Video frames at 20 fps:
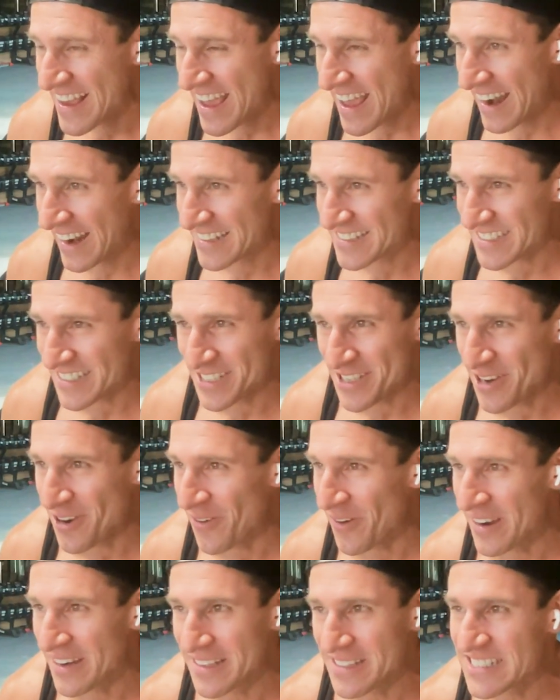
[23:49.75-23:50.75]
And I said, you know
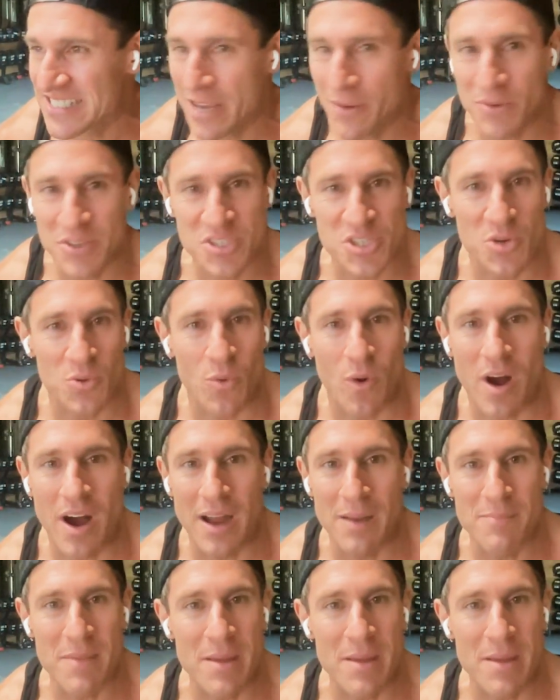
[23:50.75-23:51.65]
what? Say what you want.